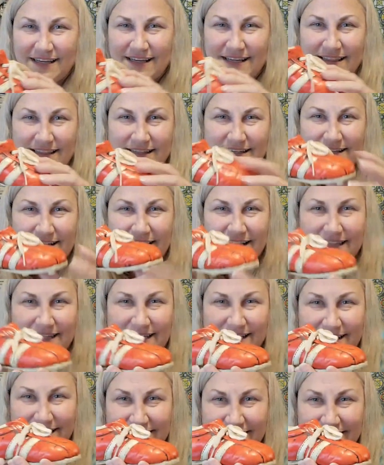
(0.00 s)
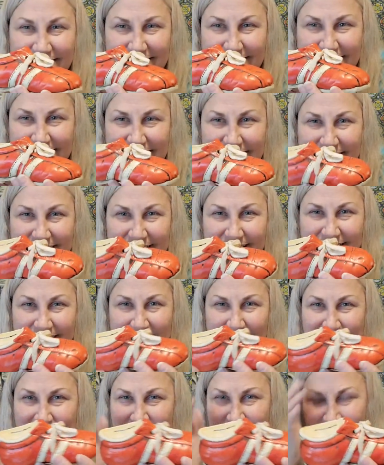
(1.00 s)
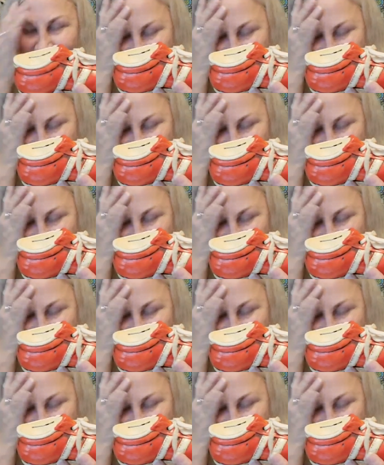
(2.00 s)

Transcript: a little cleat. I wish I